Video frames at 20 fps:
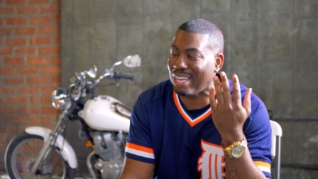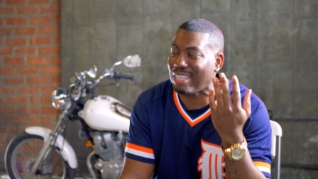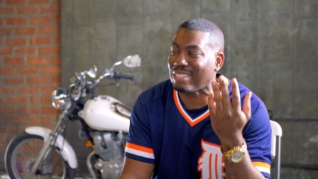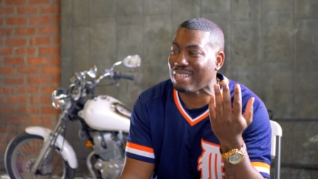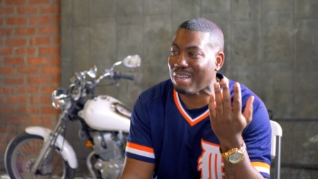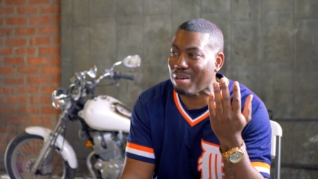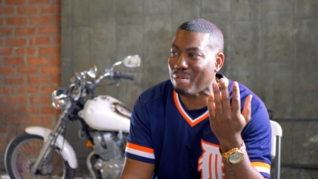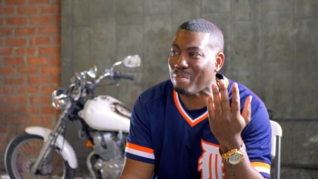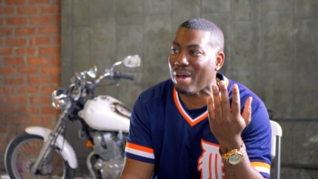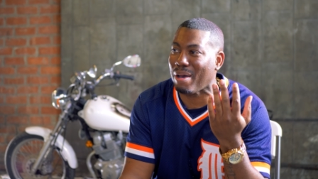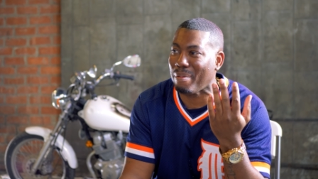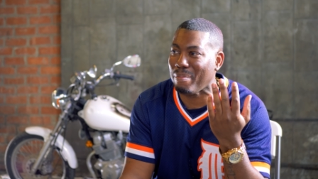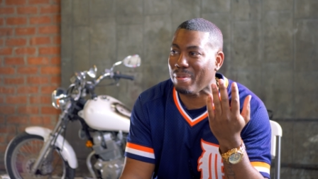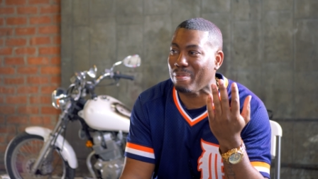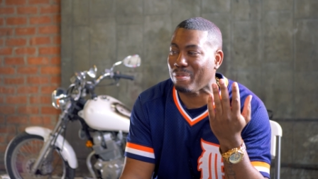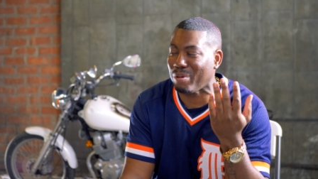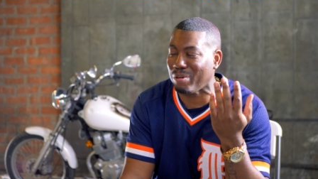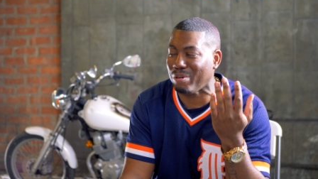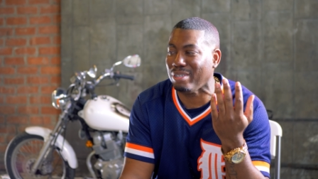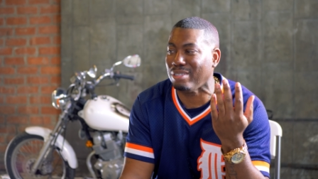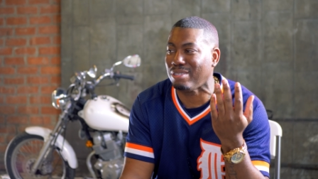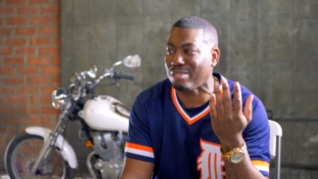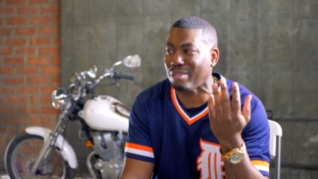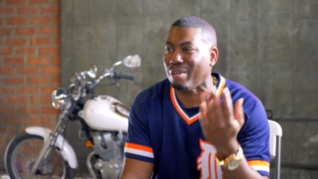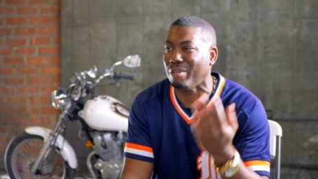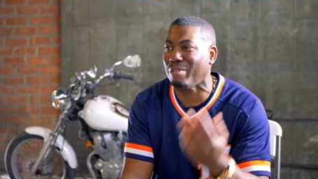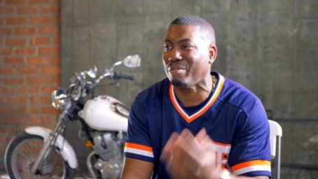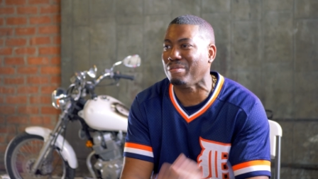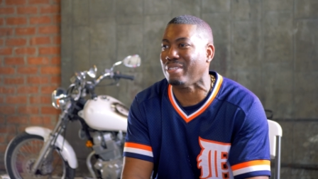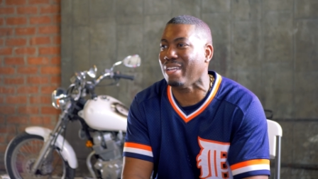That's how my memory
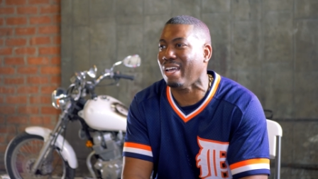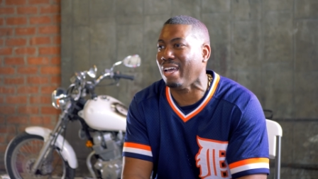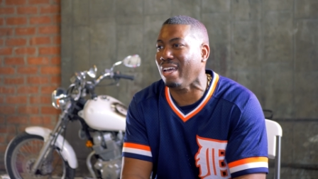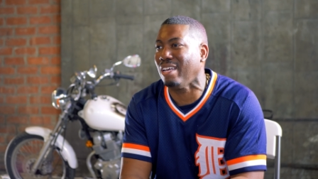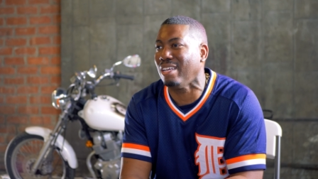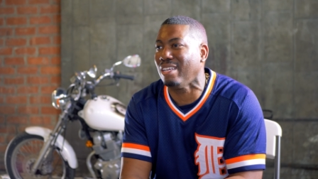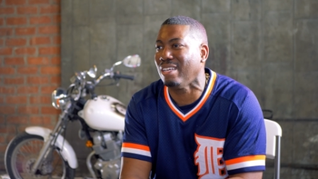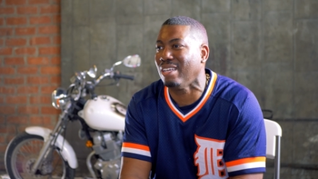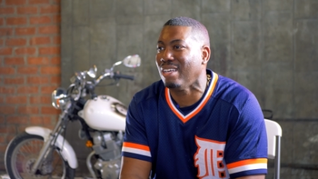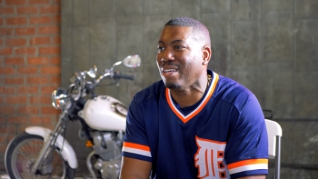serves that.